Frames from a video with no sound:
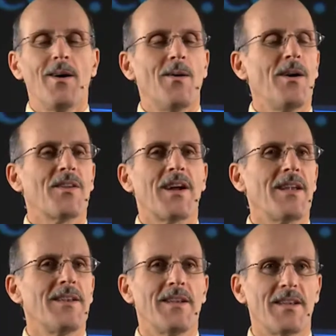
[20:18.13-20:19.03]
Well, the
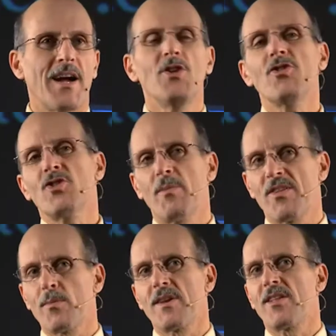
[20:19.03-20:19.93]
guy didn't die. You show me
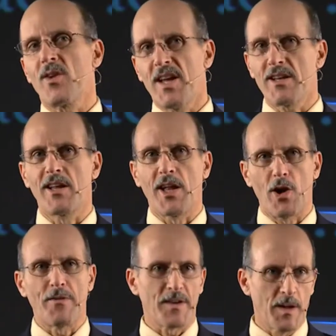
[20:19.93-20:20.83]
someone gets their head cut
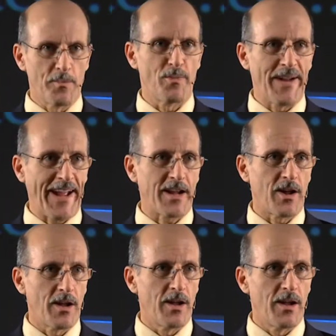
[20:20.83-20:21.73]
off and comes
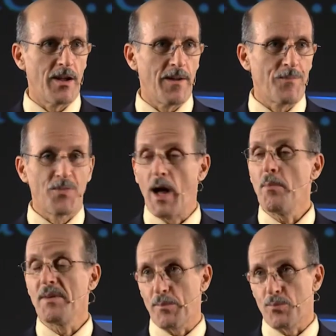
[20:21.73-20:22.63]
back. I'll
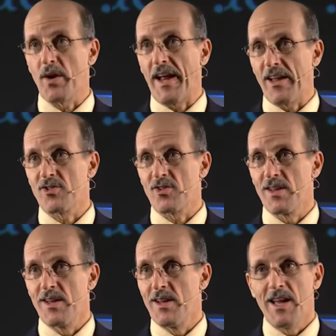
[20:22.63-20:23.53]
be impressed.
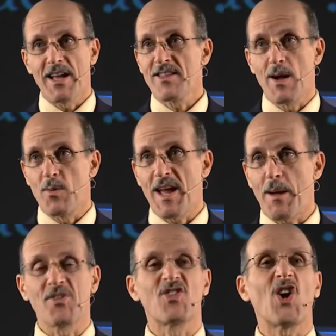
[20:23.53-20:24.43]
That's not what
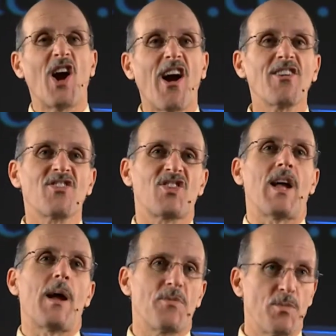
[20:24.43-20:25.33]
happens. Their heart
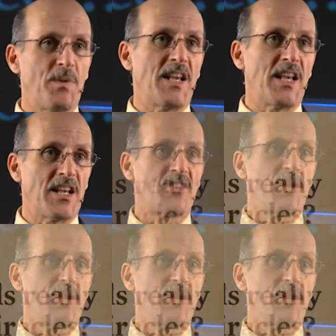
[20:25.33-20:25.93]
stops beating is